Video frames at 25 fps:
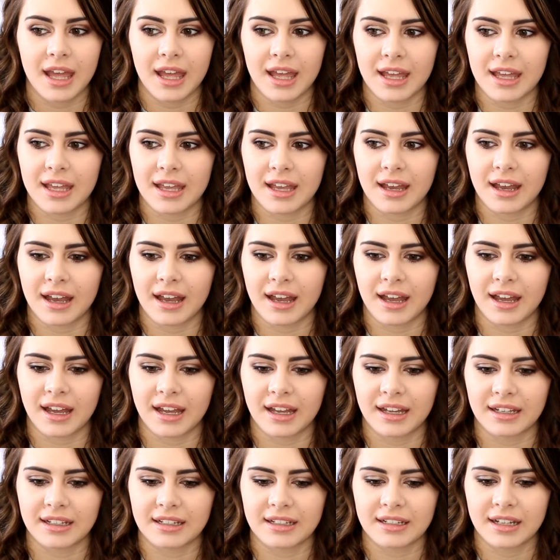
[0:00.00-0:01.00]

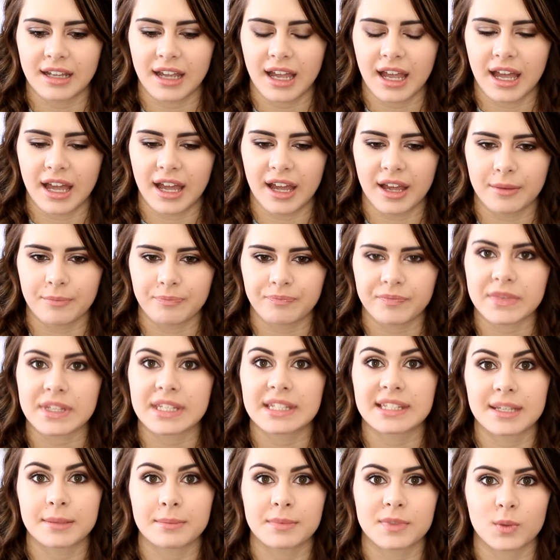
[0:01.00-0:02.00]
and
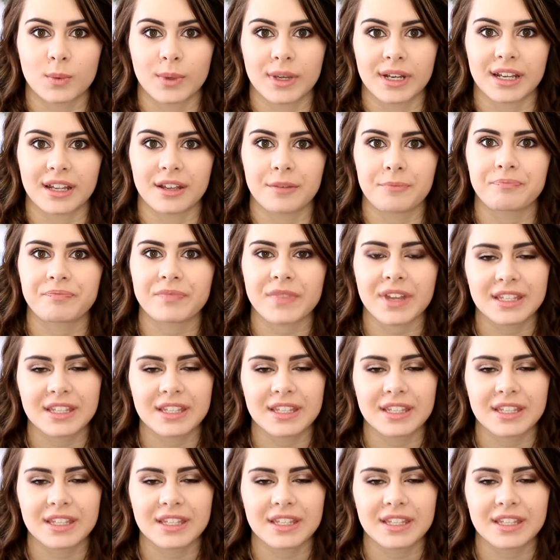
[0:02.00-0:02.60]
Sim Sweetie,